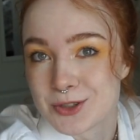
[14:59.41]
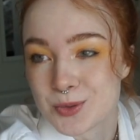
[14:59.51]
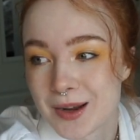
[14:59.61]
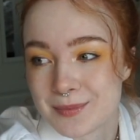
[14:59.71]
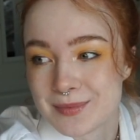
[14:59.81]

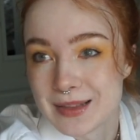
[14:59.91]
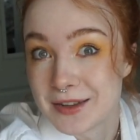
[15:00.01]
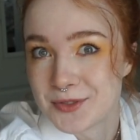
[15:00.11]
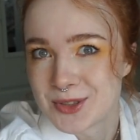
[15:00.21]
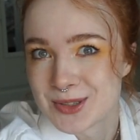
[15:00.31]
Schwab
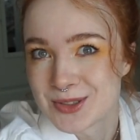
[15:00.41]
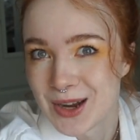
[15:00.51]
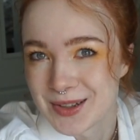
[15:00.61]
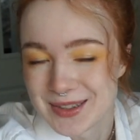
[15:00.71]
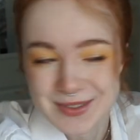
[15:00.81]
lives in
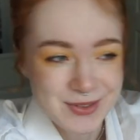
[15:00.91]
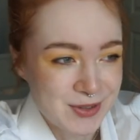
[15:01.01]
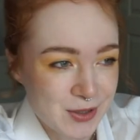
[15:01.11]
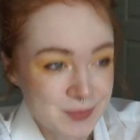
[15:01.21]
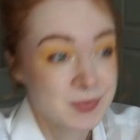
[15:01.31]
Scotland,
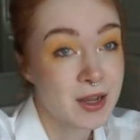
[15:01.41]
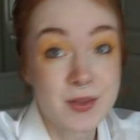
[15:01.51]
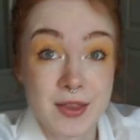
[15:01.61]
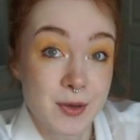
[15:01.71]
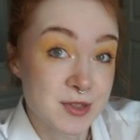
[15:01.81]
so
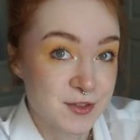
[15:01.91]
thought that was a